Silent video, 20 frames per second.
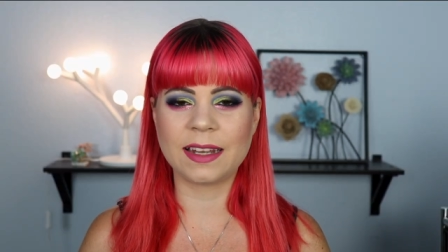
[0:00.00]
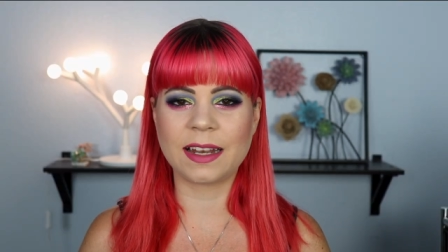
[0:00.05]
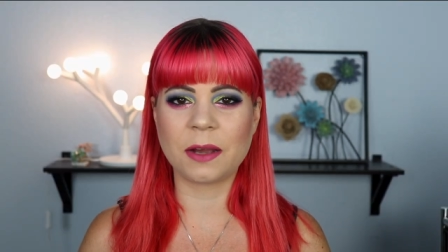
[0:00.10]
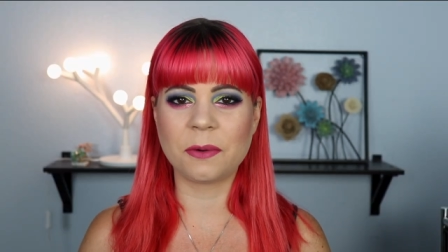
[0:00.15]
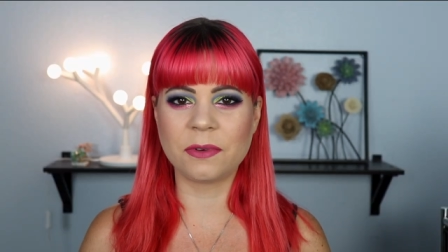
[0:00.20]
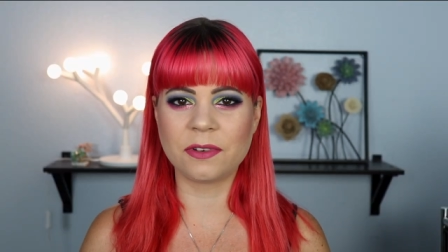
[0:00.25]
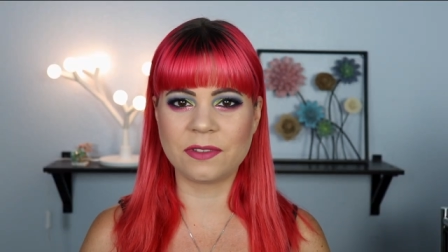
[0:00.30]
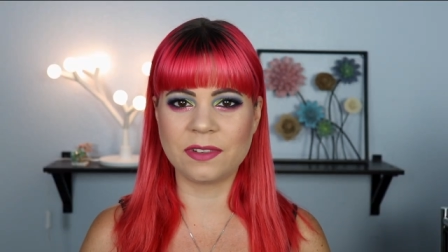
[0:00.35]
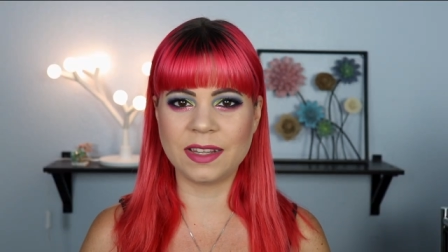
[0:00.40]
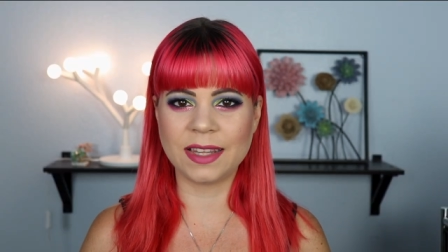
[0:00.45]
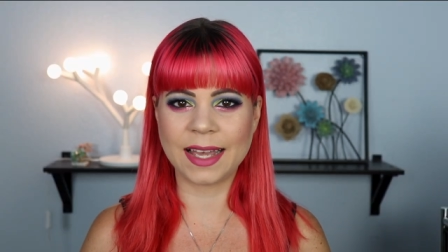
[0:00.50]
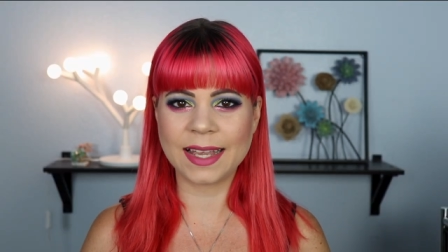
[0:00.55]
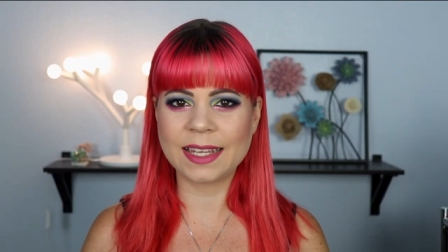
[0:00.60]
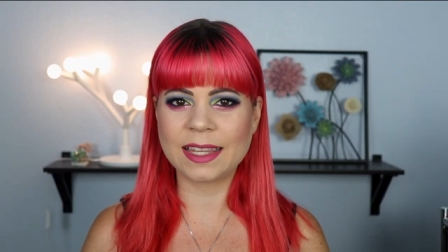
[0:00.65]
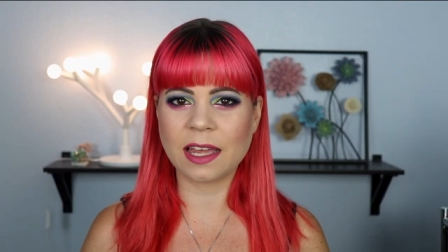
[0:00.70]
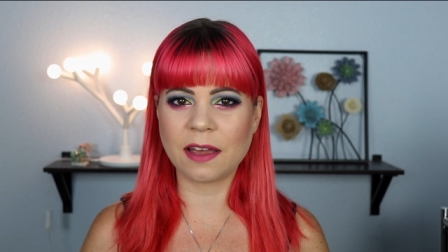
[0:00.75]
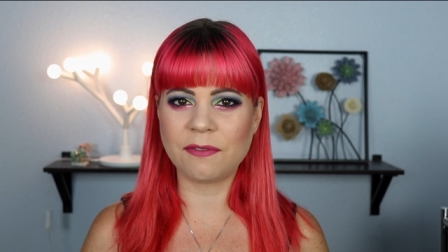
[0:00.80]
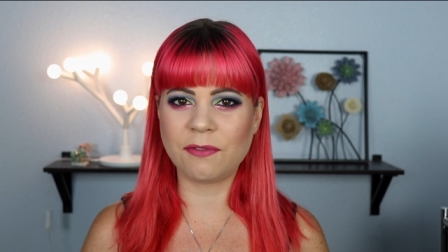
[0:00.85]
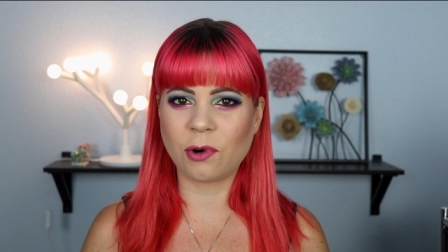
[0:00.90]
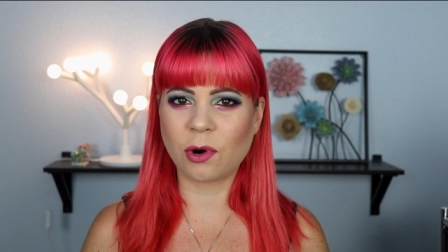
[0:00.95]
that I would
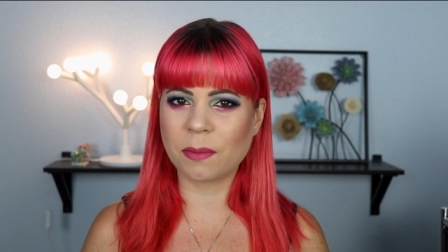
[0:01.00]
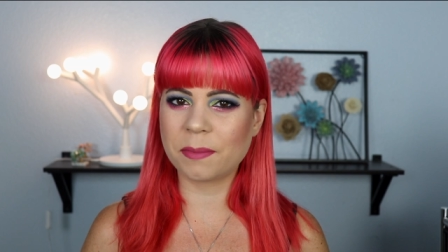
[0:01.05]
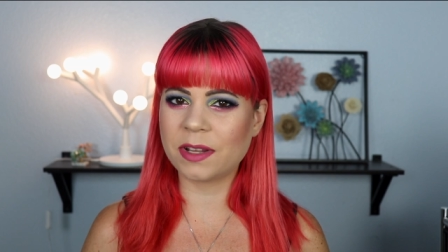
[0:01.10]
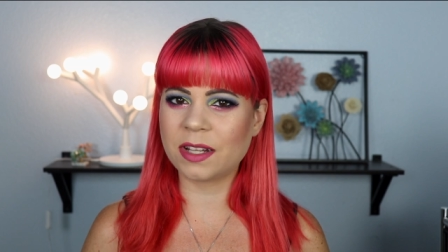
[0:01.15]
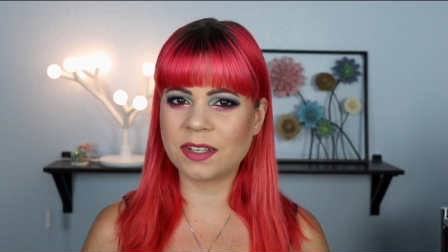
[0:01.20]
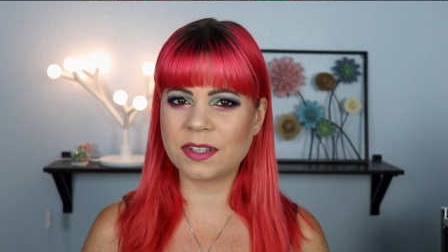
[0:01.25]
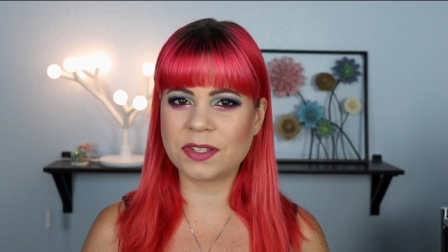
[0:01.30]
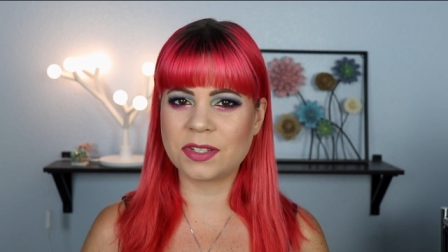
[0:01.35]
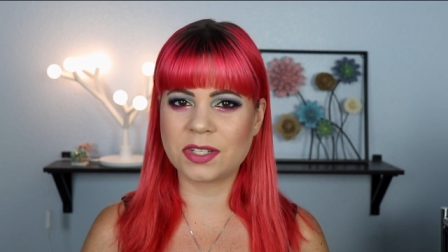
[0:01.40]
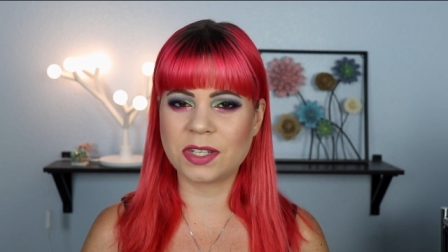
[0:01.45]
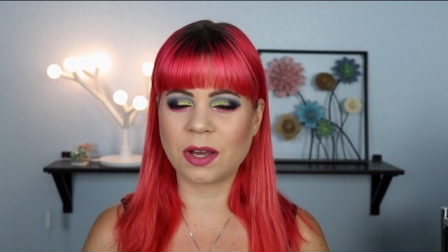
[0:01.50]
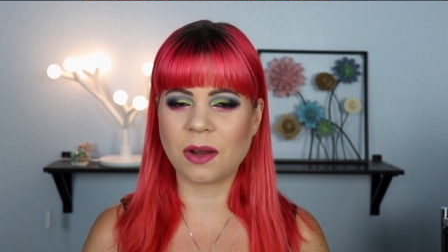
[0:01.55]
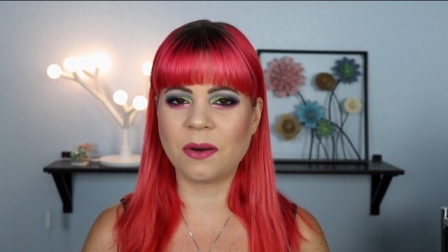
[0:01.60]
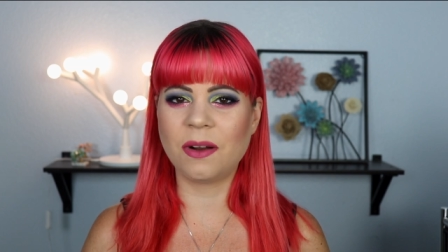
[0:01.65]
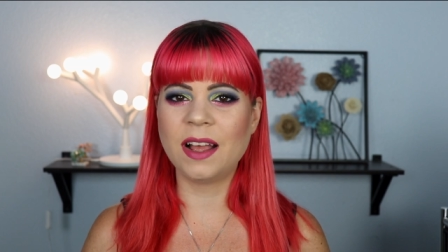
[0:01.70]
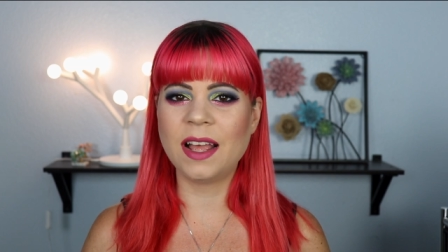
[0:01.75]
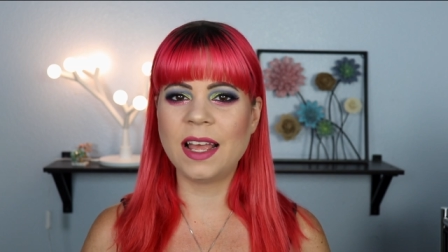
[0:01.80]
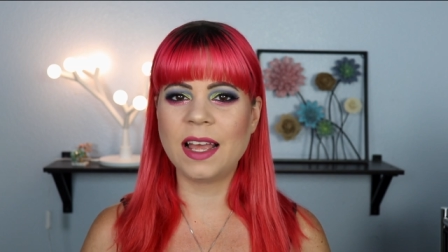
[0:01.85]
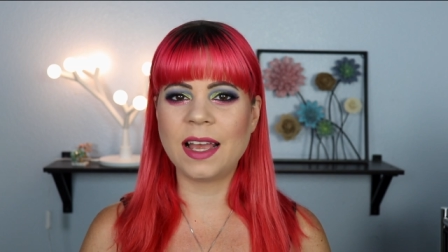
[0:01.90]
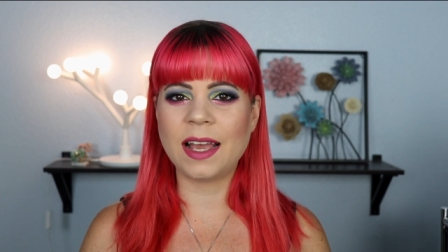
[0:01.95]
like that formula
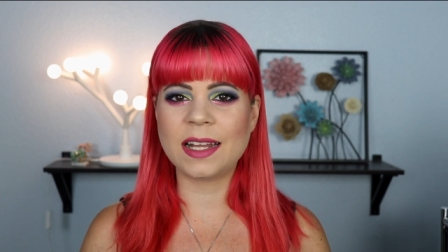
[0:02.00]
so